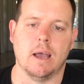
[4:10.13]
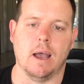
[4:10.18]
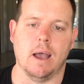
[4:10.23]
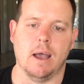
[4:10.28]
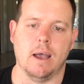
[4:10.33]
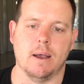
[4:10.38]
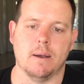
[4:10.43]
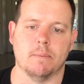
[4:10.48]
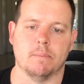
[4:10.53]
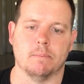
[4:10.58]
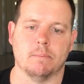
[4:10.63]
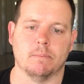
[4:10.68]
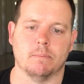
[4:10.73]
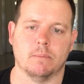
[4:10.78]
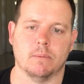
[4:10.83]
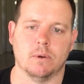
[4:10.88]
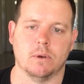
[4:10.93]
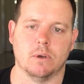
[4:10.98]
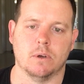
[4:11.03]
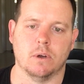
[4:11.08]

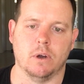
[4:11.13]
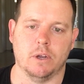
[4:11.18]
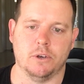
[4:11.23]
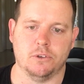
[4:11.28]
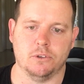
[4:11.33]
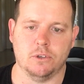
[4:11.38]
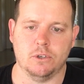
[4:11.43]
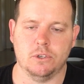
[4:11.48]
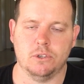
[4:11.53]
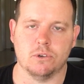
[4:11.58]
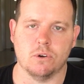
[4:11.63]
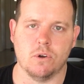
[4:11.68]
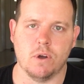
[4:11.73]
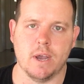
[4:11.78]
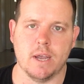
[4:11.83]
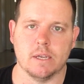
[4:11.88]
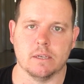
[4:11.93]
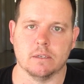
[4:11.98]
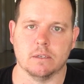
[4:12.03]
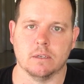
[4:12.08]
I do
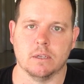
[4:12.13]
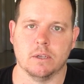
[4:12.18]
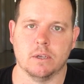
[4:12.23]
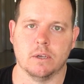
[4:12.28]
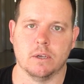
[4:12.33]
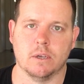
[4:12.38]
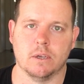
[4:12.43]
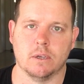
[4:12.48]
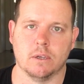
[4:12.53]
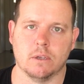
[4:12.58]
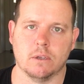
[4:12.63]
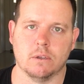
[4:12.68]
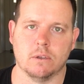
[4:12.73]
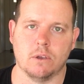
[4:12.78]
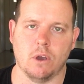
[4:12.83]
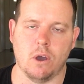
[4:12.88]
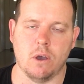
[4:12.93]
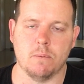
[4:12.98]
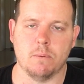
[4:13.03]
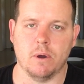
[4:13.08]
try and
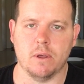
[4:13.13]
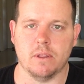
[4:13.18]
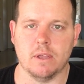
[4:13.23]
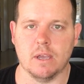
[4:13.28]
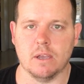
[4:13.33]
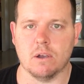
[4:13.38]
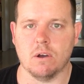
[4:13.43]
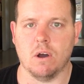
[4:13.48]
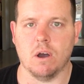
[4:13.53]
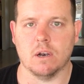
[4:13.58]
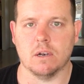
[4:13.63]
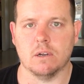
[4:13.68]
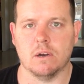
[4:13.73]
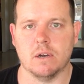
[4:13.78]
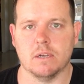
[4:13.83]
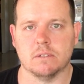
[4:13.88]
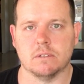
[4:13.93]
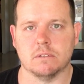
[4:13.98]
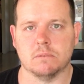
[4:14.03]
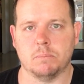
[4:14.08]
go by their
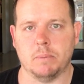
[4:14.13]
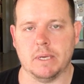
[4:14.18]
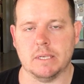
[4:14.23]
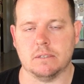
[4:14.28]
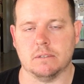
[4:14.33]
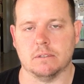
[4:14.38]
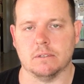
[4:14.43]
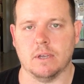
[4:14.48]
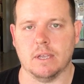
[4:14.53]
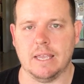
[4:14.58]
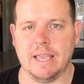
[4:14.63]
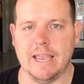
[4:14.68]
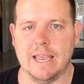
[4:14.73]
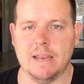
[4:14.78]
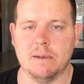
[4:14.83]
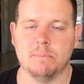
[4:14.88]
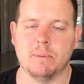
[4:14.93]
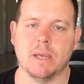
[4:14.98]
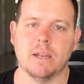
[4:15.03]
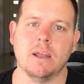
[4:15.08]
guidelines as best as I
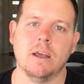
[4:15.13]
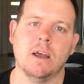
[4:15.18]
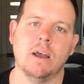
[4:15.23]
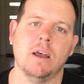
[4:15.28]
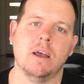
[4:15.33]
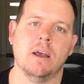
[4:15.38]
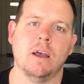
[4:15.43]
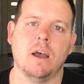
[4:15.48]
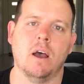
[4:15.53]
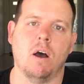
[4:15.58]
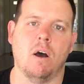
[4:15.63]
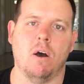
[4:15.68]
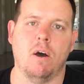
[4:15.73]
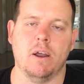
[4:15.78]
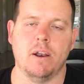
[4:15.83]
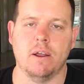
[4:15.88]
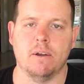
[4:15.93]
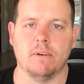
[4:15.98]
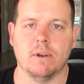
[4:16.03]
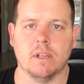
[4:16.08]
can, but
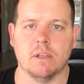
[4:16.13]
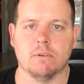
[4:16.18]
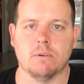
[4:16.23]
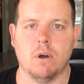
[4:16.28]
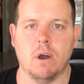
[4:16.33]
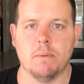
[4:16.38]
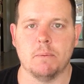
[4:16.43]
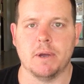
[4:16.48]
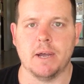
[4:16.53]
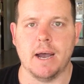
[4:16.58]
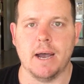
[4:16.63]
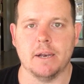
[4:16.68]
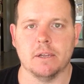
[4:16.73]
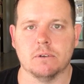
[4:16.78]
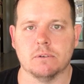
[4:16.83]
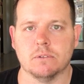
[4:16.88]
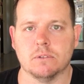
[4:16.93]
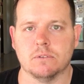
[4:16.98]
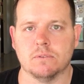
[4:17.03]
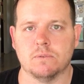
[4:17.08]
I don't really write my
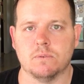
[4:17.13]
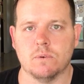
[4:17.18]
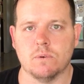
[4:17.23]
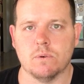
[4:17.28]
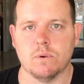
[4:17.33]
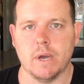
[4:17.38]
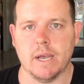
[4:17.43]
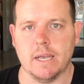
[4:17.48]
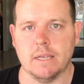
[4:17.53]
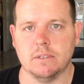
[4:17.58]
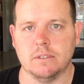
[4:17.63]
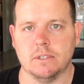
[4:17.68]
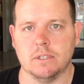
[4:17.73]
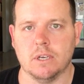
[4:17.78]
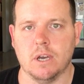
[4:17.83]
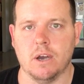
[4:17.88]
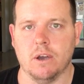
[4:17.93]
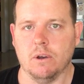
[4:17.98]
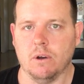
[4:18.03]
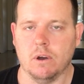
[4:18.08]
articles for
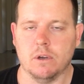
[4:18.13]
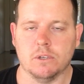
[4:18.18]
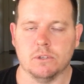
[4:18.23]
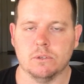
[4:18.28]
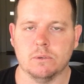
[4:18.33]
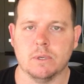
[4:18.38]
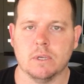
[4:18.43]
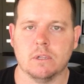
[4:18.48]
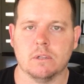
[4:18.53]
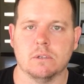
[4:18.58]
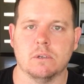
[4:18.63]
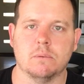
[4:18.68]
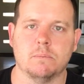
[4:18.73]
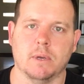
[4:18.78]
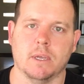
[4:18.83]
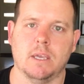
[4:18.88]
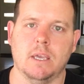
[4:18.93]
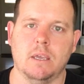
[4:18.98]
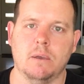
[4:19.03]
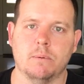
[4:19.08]
SEO. I do include
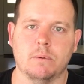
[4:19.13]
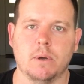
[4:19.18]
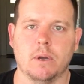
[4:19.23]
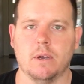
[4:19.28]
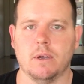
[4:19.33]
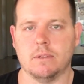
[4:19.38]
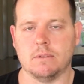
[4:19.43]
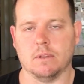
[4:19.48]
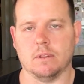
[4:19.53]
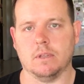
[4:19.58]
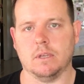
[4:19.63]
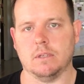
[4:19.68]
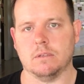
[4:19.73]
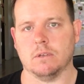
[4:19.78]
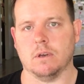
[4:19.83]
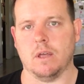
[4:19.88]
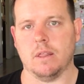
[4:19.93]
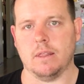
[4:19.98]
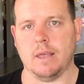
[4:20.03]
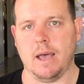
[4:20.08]
my keywords and things
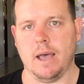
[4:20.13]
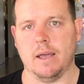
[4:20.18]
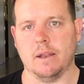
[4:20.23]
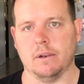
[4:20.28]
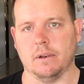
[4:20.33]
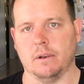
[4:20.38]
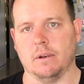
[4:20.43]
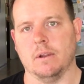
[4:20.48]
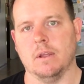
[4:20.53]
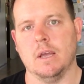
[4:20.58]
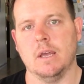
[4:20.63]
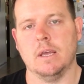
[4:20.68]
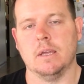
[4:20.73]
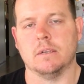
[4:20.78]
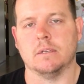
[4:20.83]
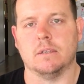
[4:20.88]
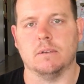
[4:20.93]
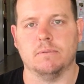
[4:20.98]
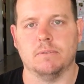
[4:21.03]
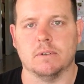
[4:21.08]
like that, and
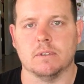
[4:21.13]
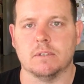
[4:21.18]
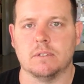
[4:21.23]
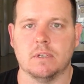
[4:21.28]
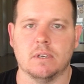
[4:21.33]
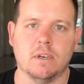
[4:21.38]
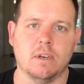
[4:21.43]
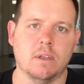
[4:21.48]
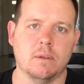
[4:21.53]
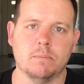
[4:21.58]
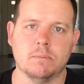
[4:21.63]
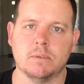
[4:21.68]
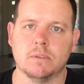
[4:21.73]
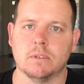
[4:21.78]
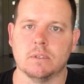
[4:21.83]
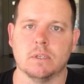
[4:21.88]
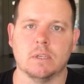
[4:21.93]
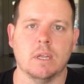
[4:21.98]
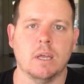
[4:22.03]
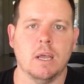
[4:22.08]
different synonyms,
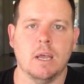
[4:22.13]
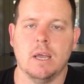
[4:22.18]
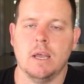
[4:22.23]
and